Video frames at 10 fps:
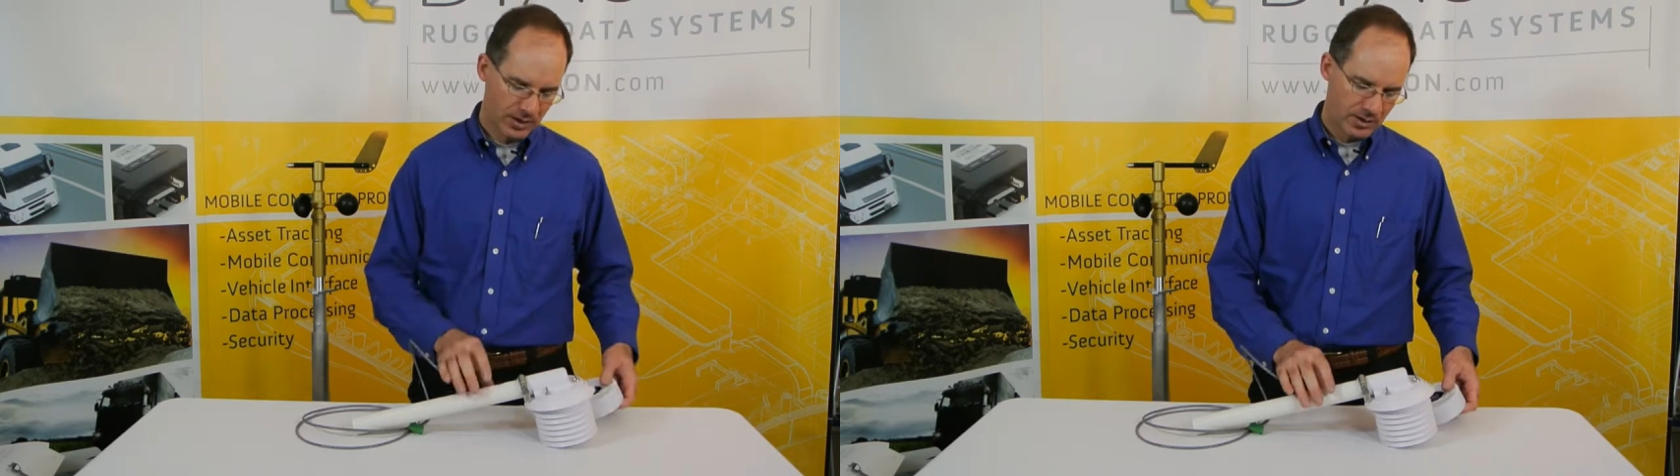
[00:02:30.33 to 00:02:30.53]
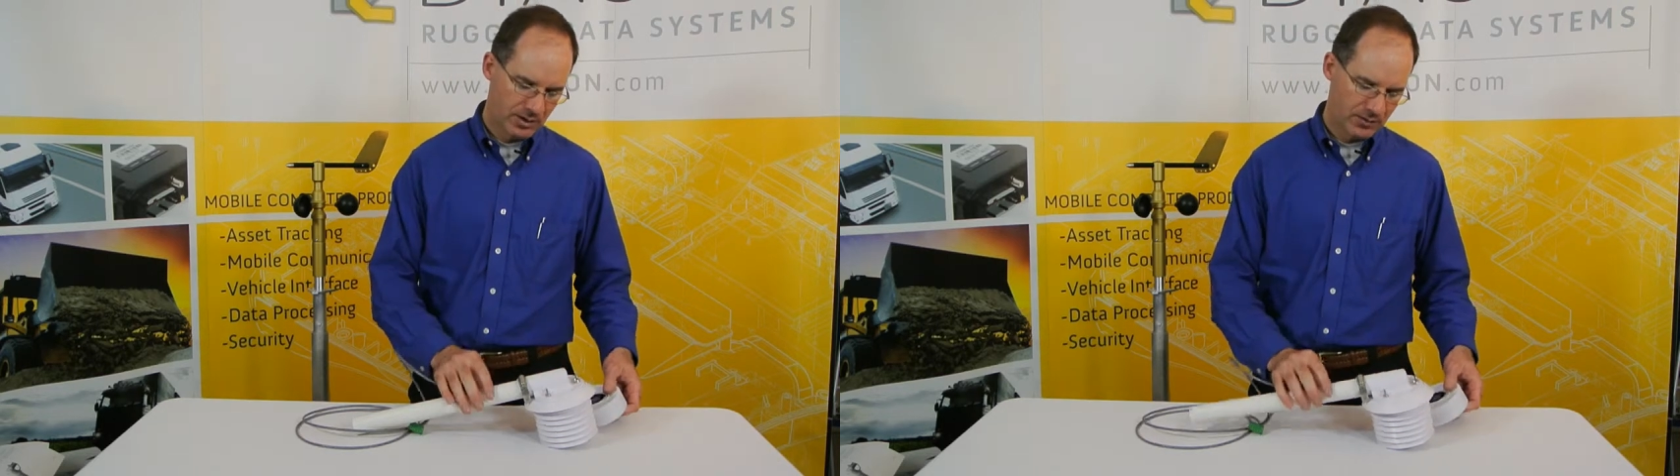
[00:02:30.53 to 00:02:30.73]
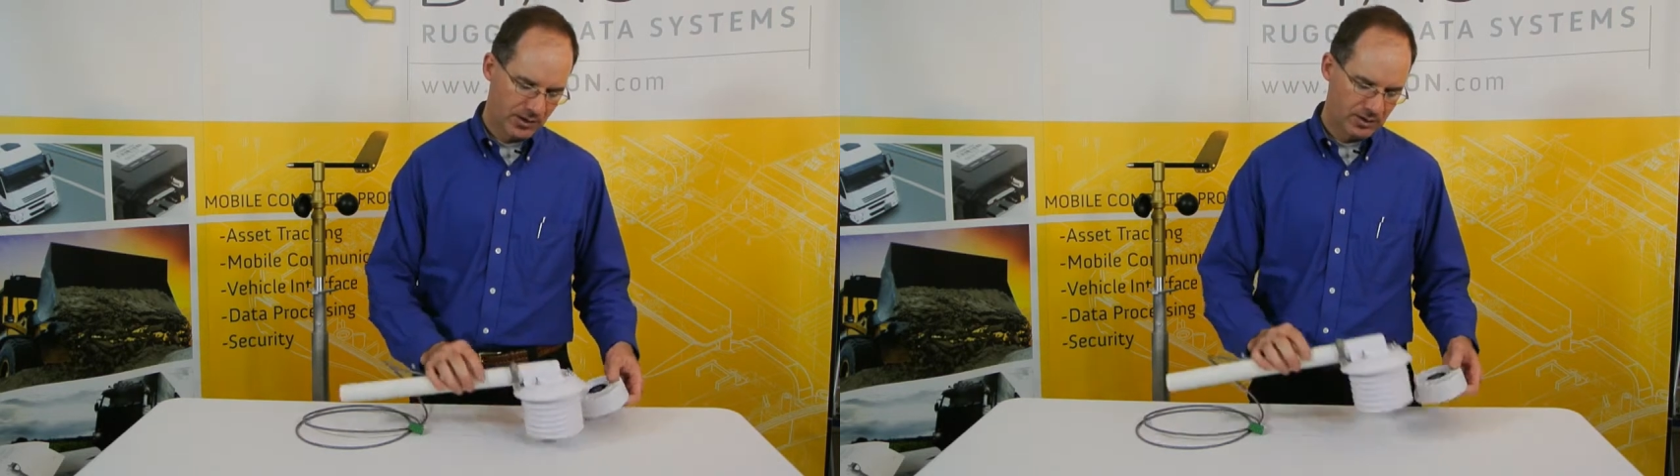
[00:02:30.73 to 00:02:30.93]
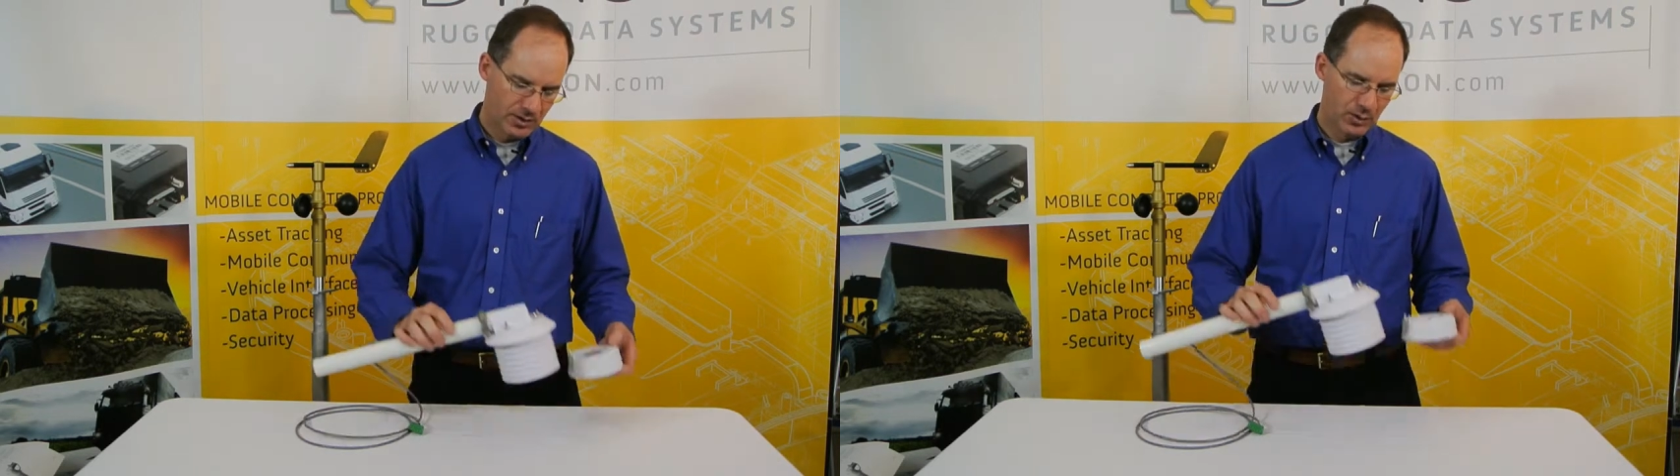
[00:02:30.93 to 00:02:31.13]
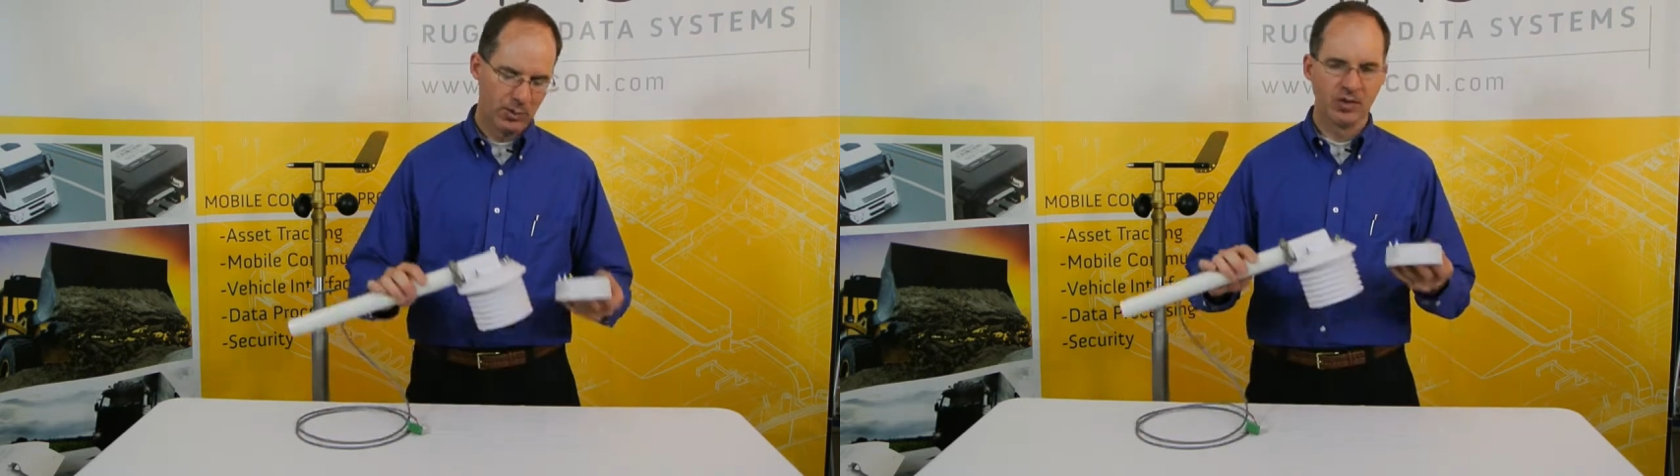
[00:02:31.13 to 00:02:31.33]
this
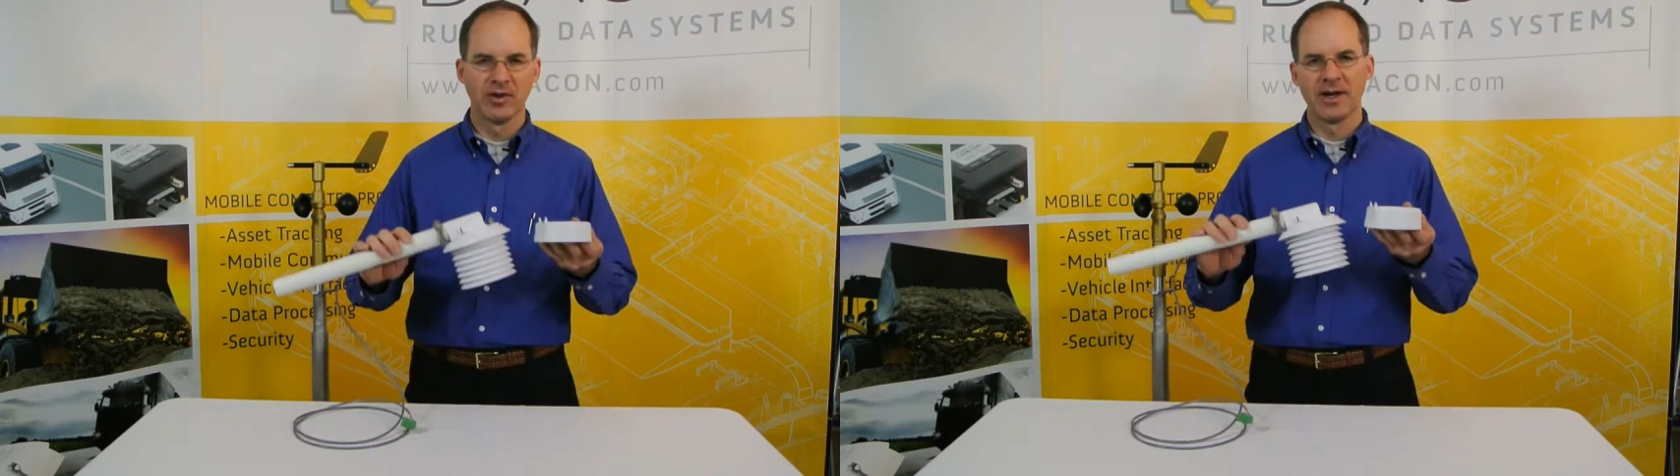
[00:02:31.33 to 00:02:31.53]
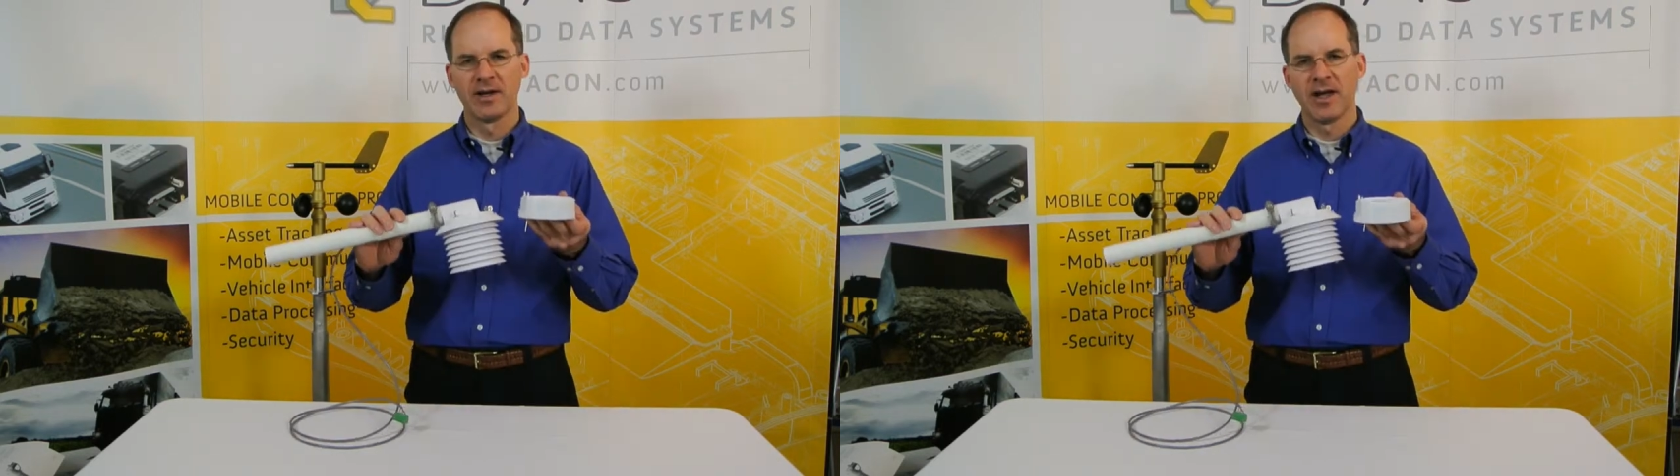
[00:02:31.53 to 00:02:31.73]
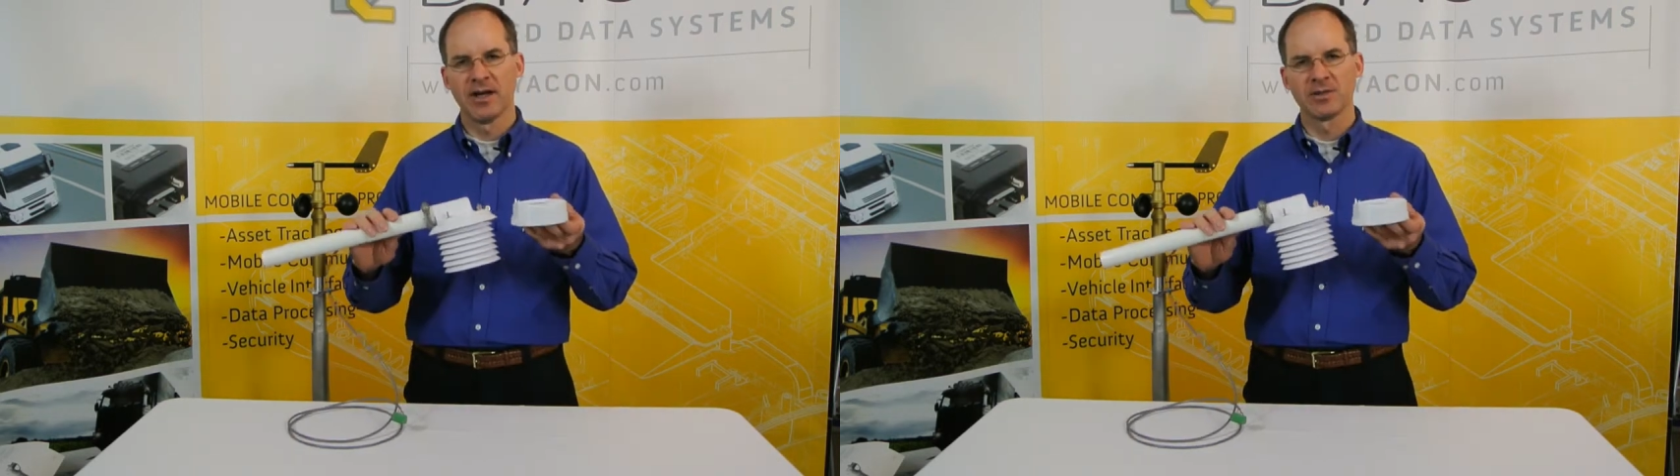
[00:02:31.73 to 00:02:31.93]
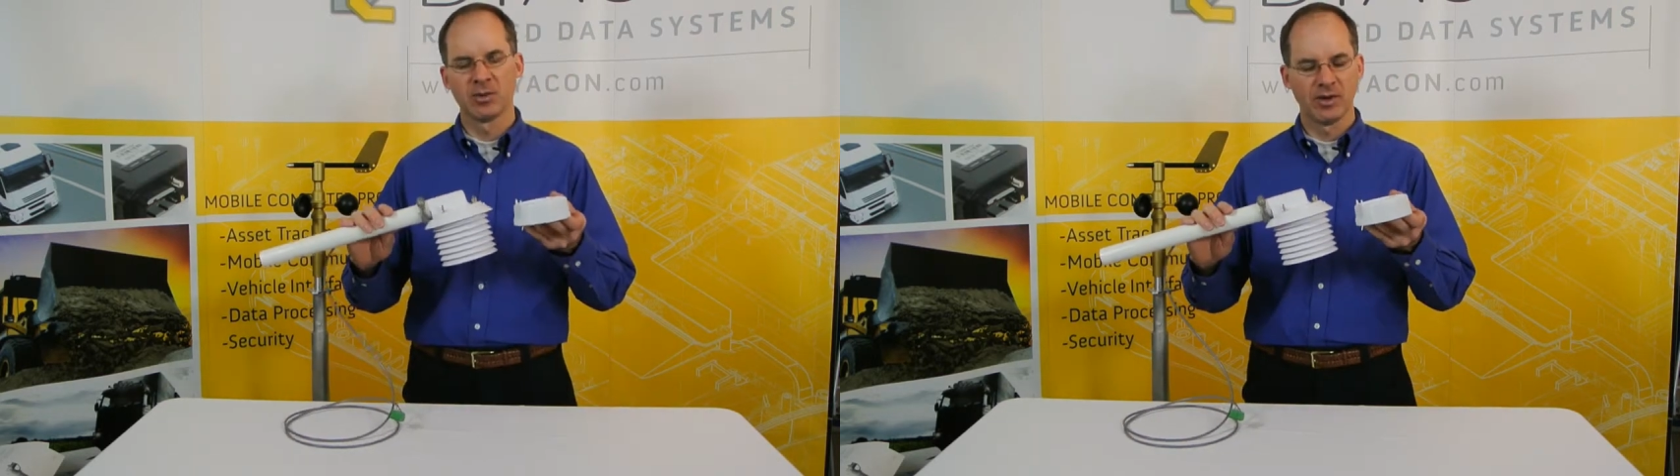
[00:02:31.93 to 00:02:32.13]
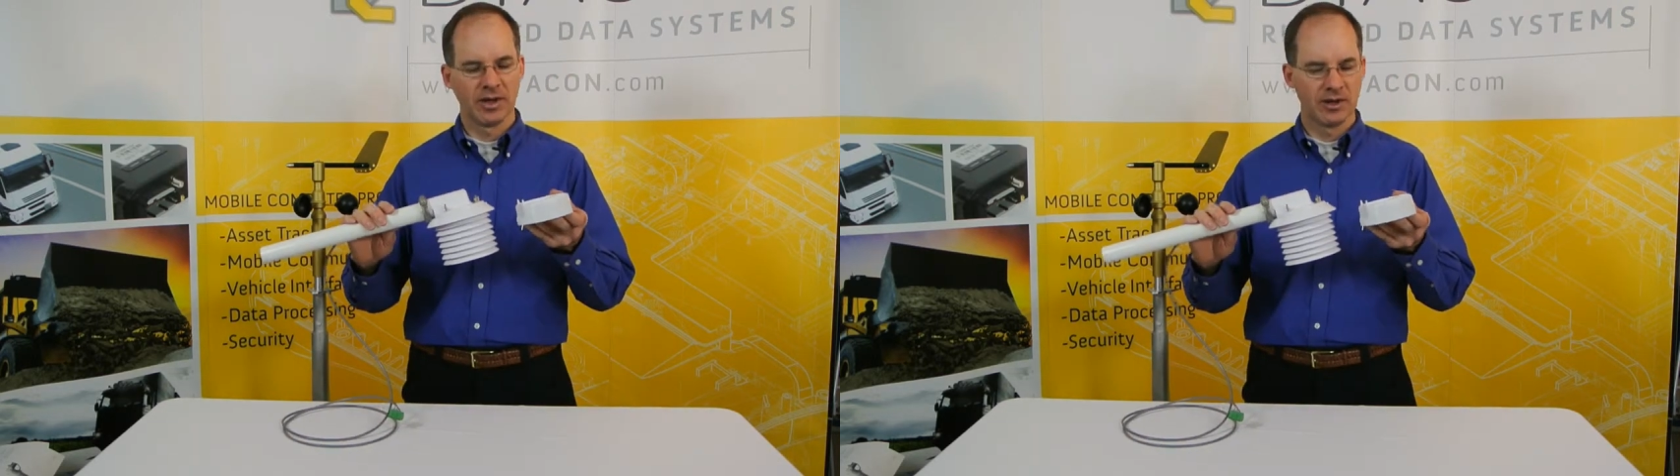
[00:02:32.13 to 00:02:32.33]
feature will provide an
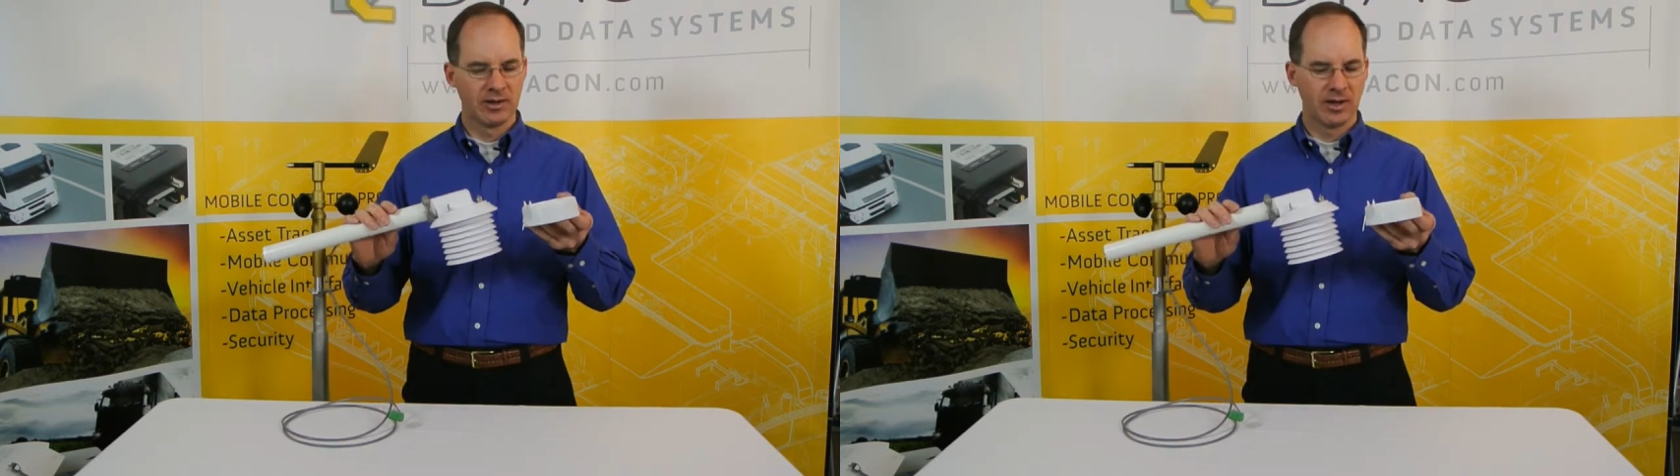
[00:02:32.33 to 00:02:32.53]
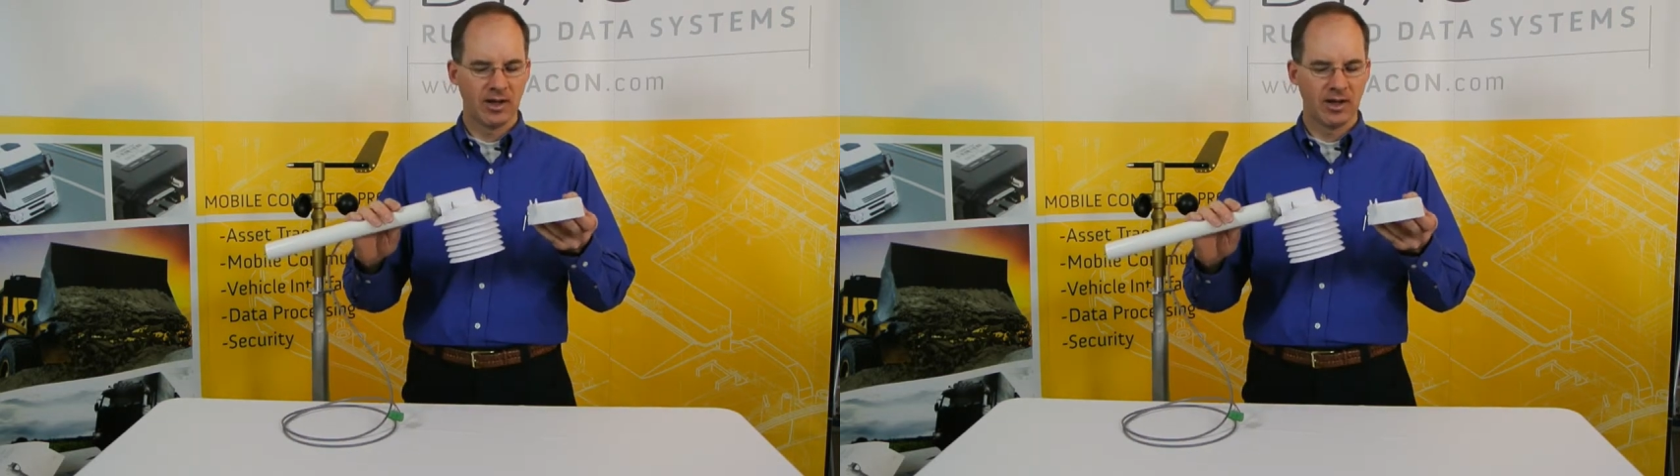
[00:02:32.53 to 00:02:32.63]
aspirated